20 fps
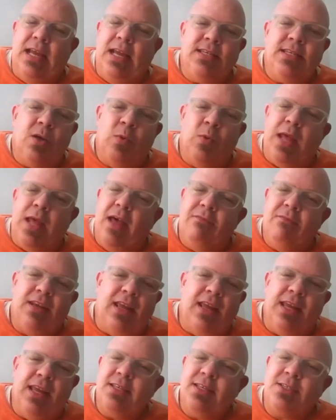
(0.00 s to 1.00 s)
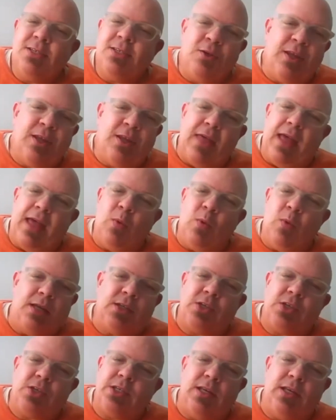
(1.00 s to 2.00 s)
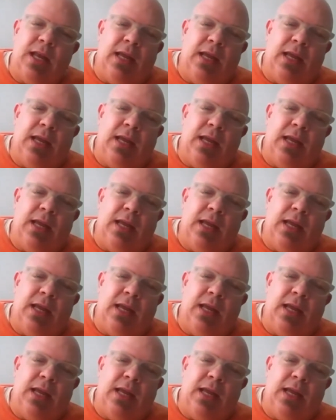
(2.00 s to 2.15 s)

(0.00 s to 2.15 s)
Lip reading: don't have an answer to that question.